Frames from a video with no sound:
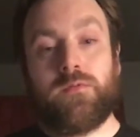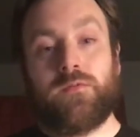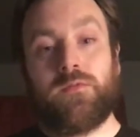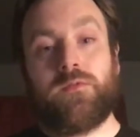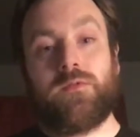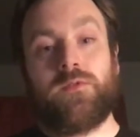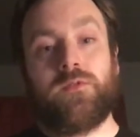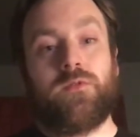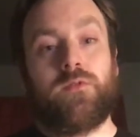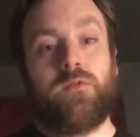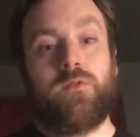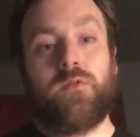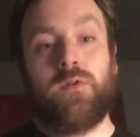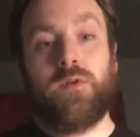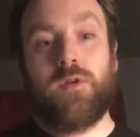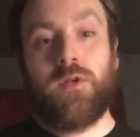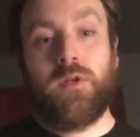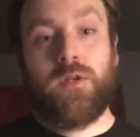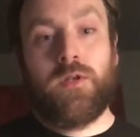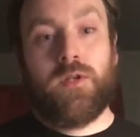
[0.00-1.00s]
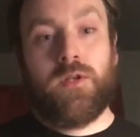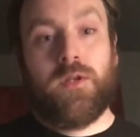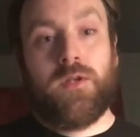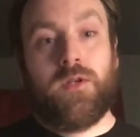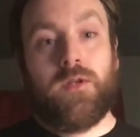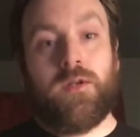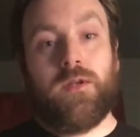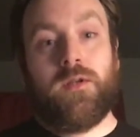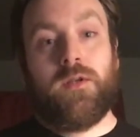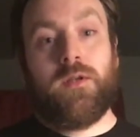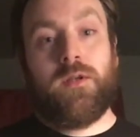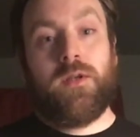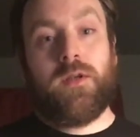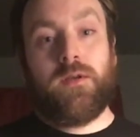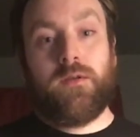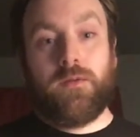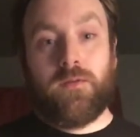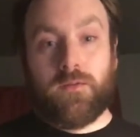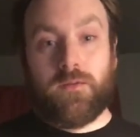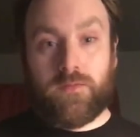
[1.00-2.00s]
So yeah,
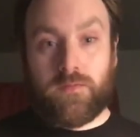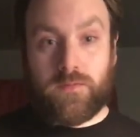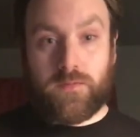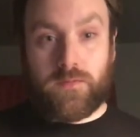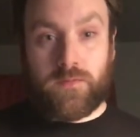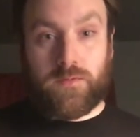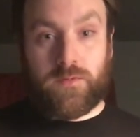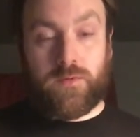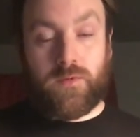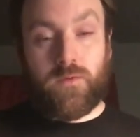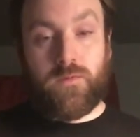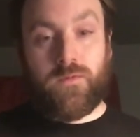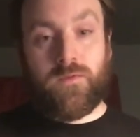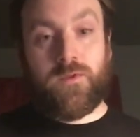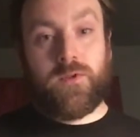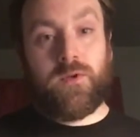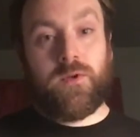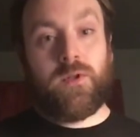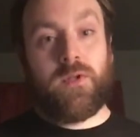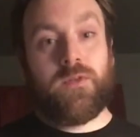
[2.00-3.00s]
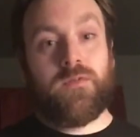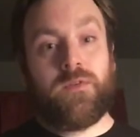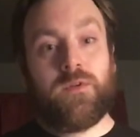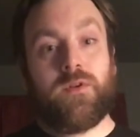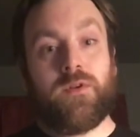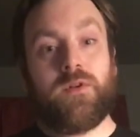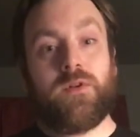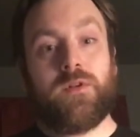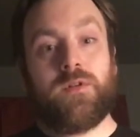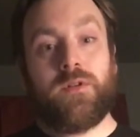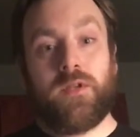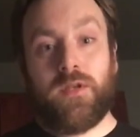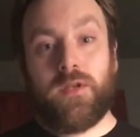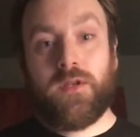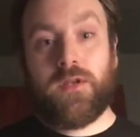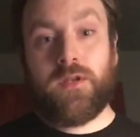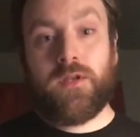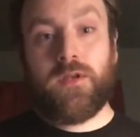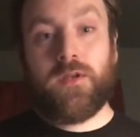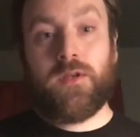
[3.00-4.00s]
hopefully you're all having a good
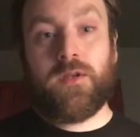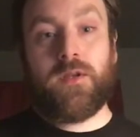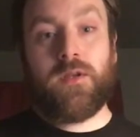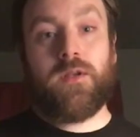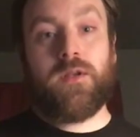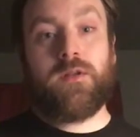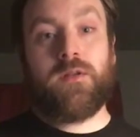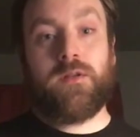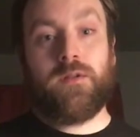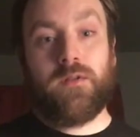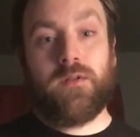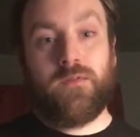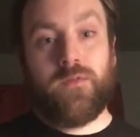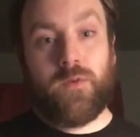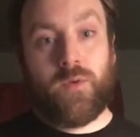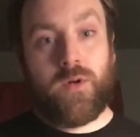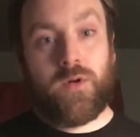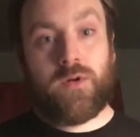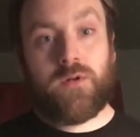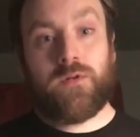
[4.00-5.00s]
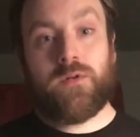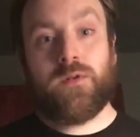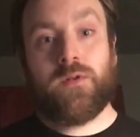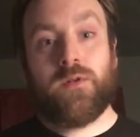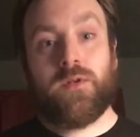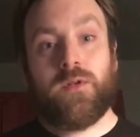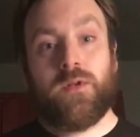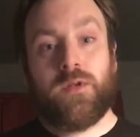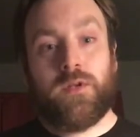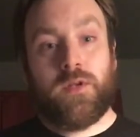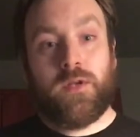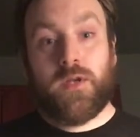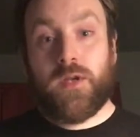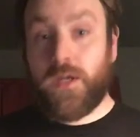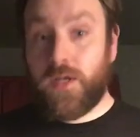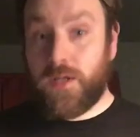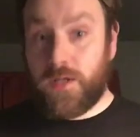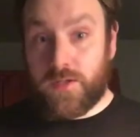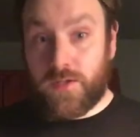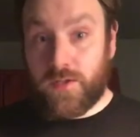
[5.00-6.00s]
day. And I love you all.
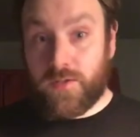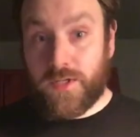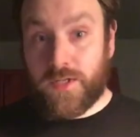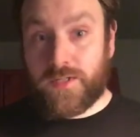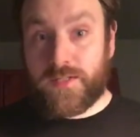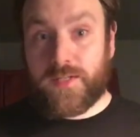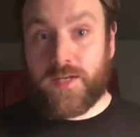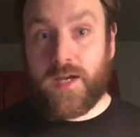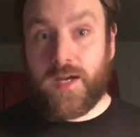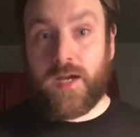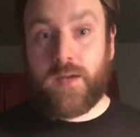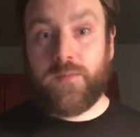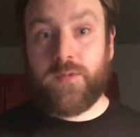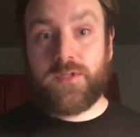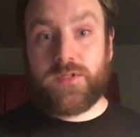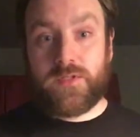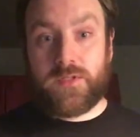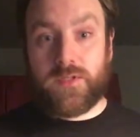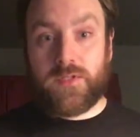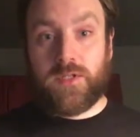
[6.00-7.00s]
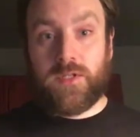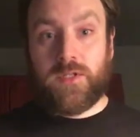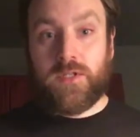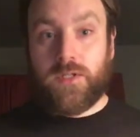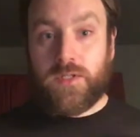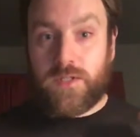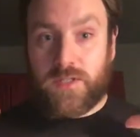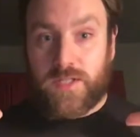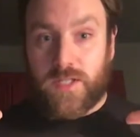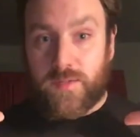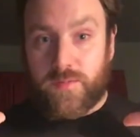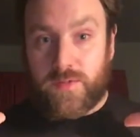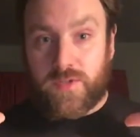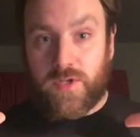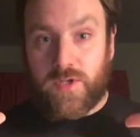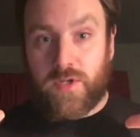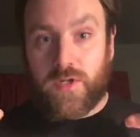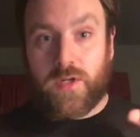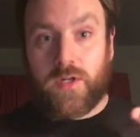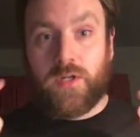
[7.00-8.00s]
And until next time, this is James
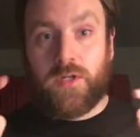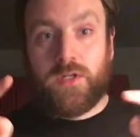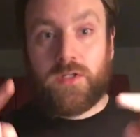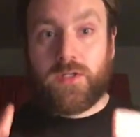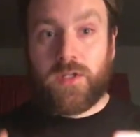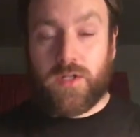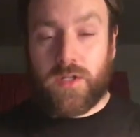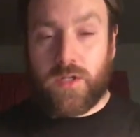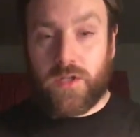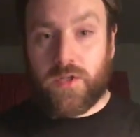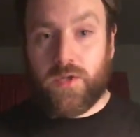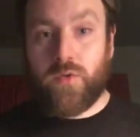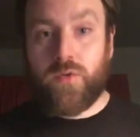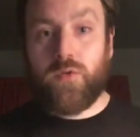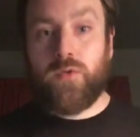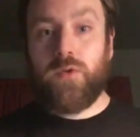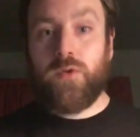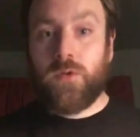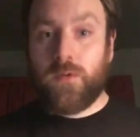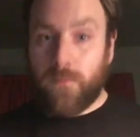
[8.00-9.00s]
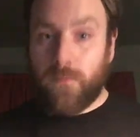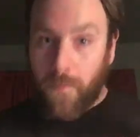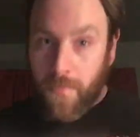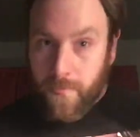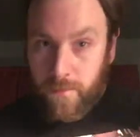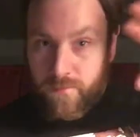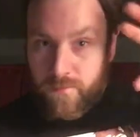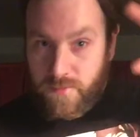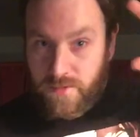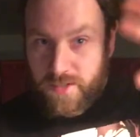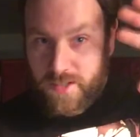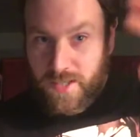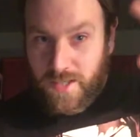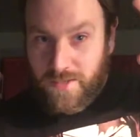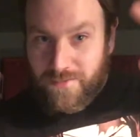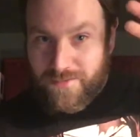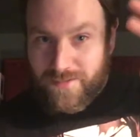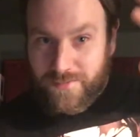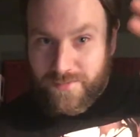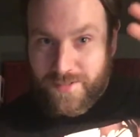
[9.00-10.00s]
Dieter telling you to
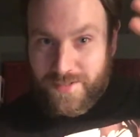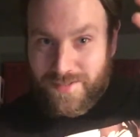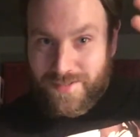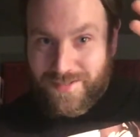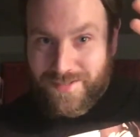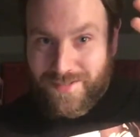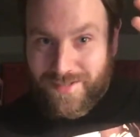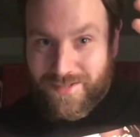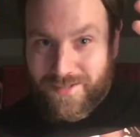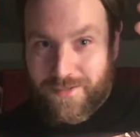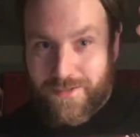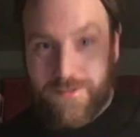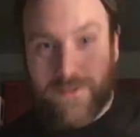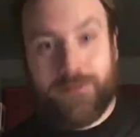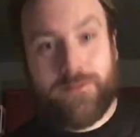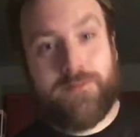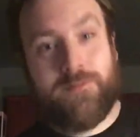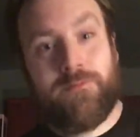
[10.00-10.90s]
have an amazing day.